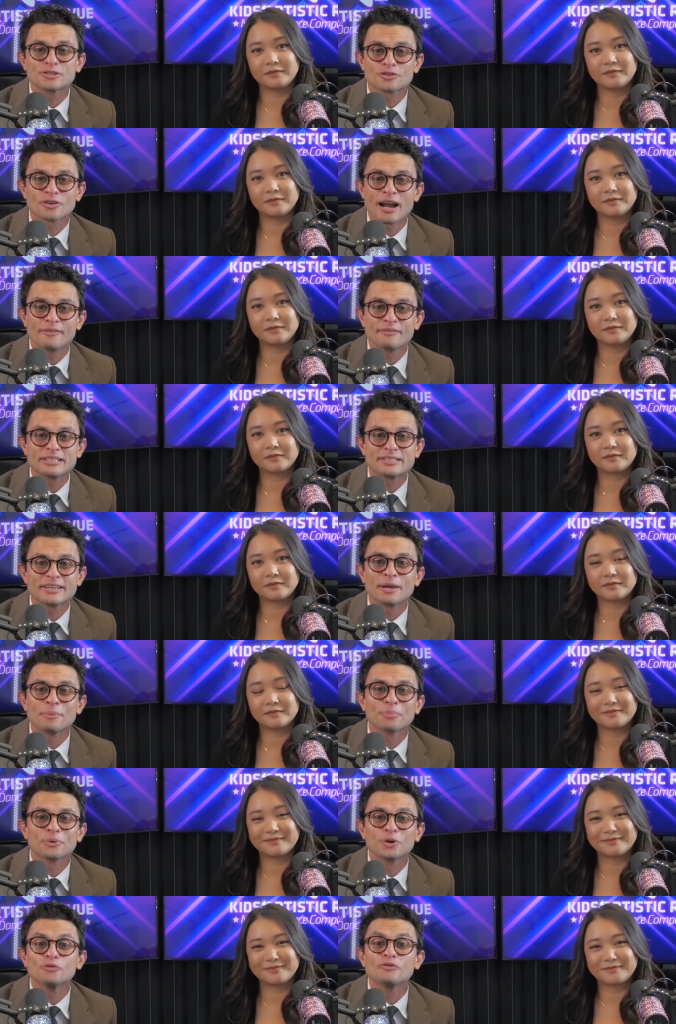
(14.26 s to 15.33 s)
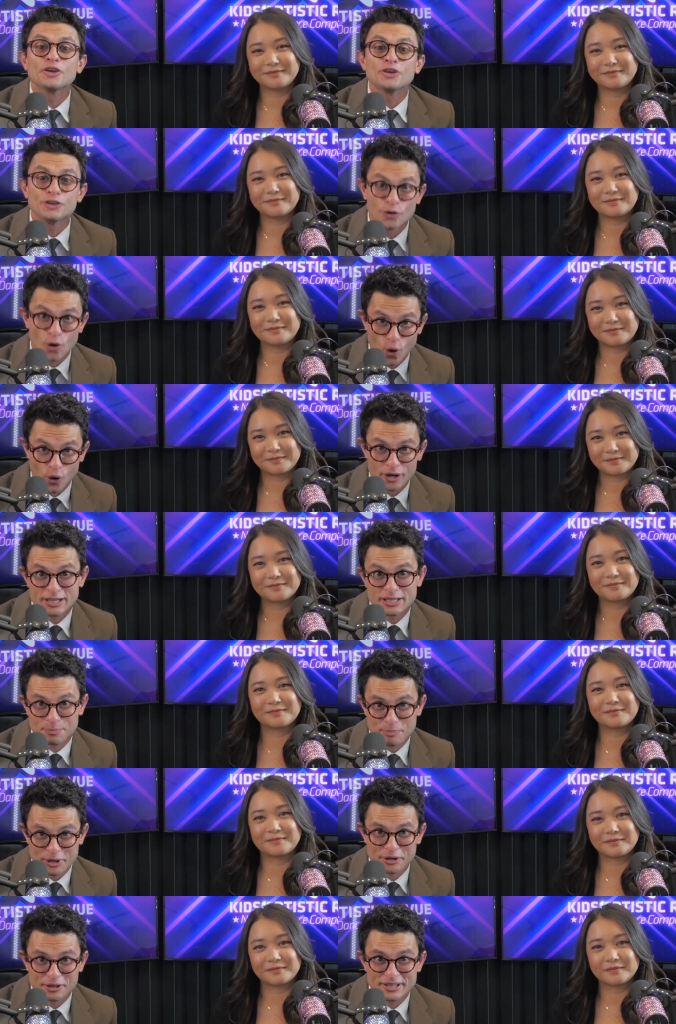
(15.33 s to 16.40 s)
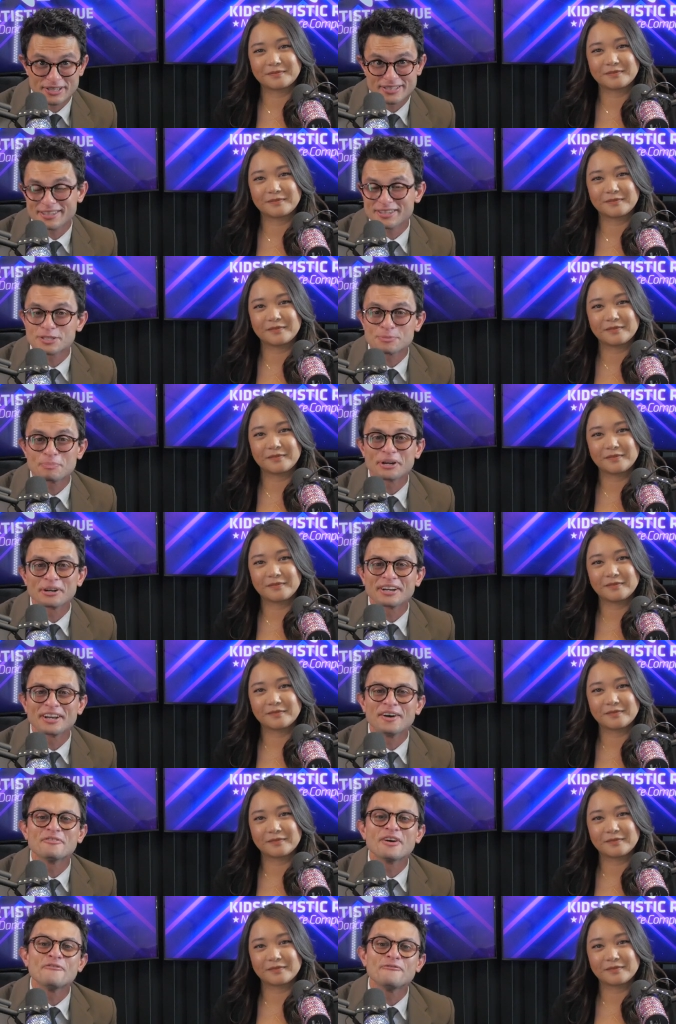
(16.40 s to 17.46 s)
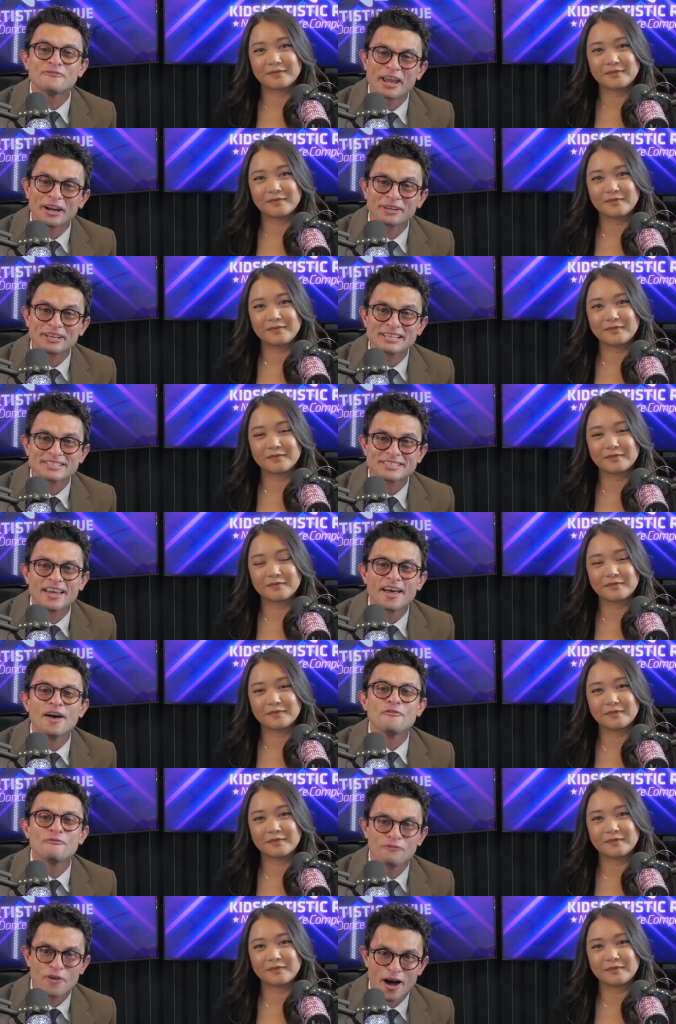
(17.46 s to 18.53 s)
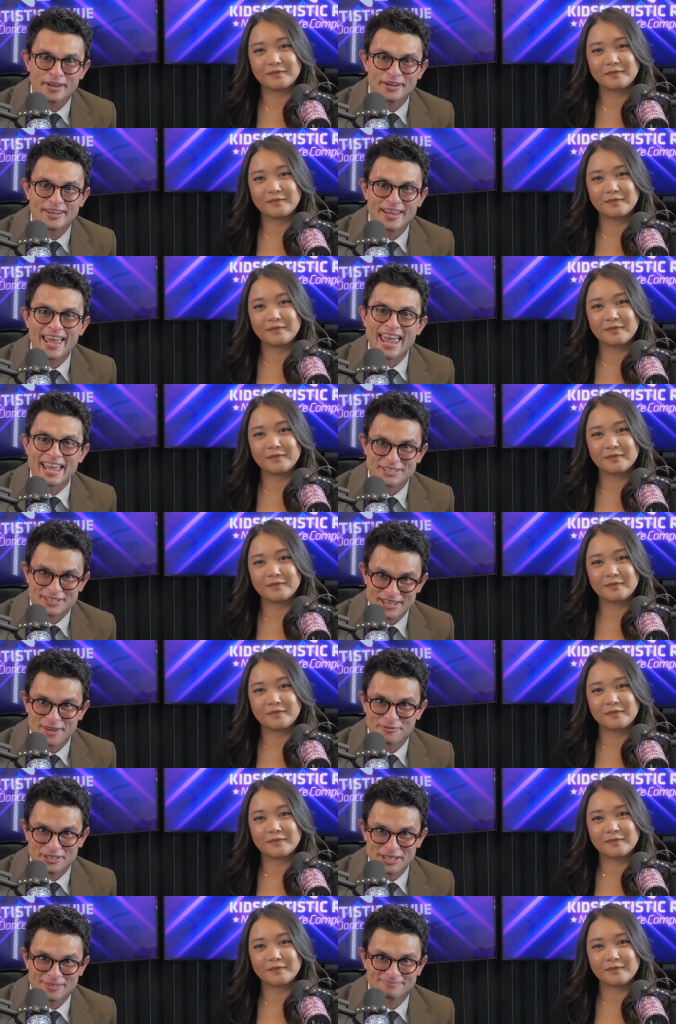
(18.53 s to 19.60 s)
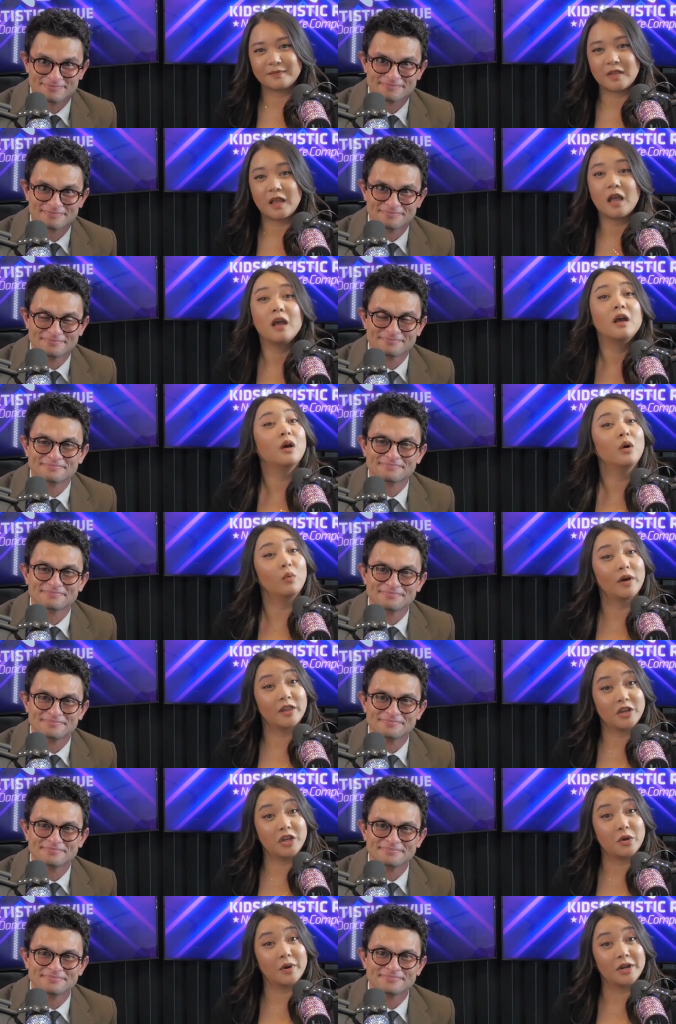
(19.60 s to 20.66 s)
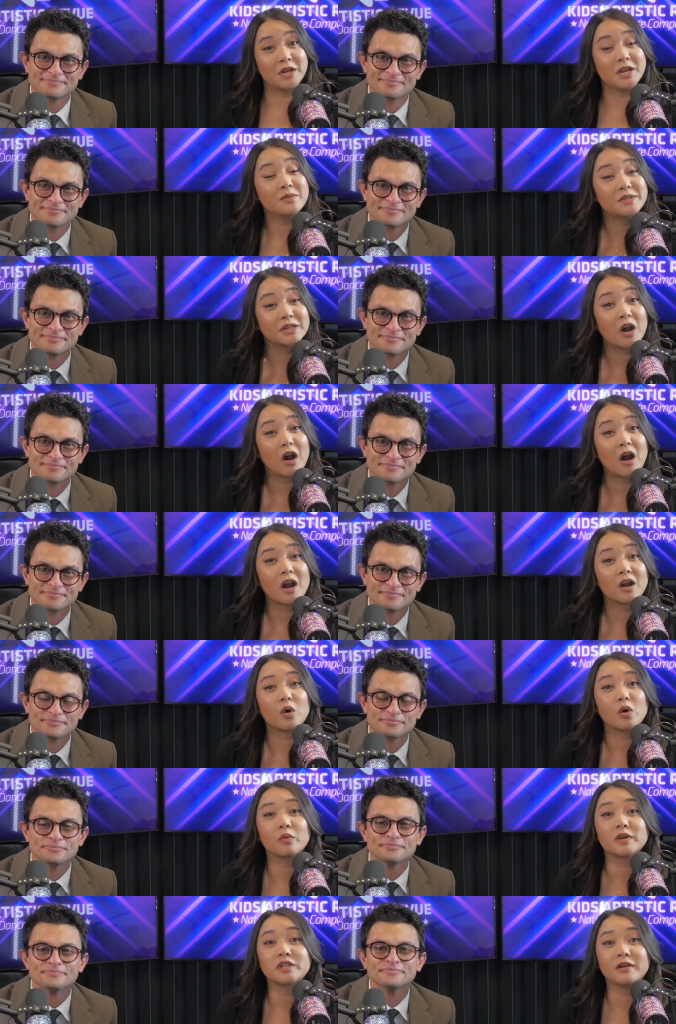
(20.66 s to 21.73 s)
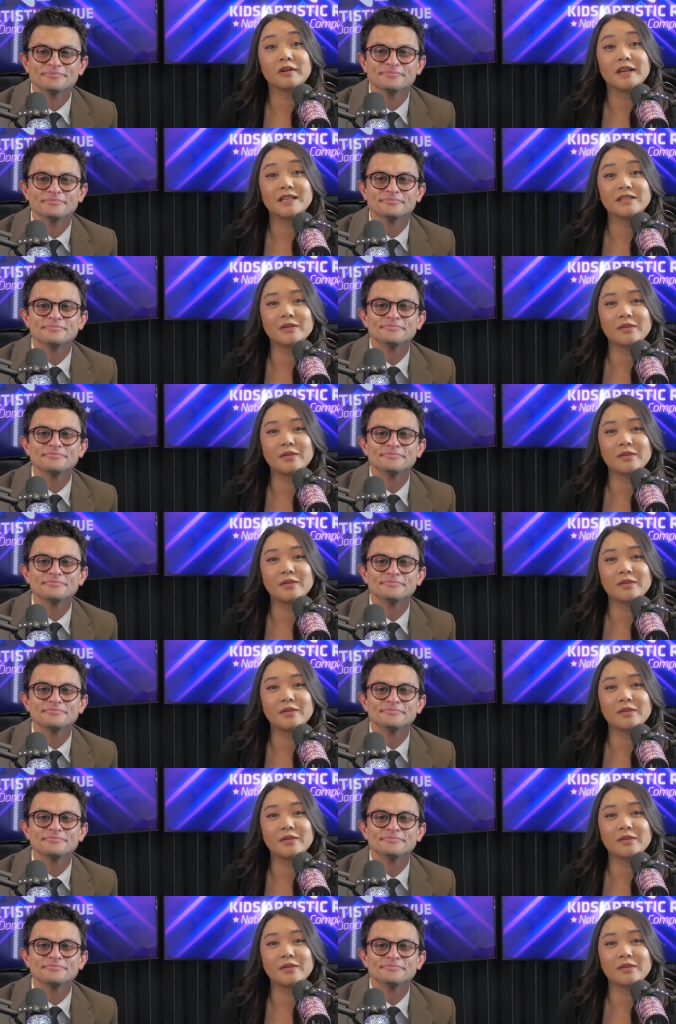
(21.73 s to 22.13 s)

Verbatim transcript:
Speaker 1: striving to improve your experience in the spirit of fairness, fun, and safety.
Speaker 2: Whether you are new to KAR or returning to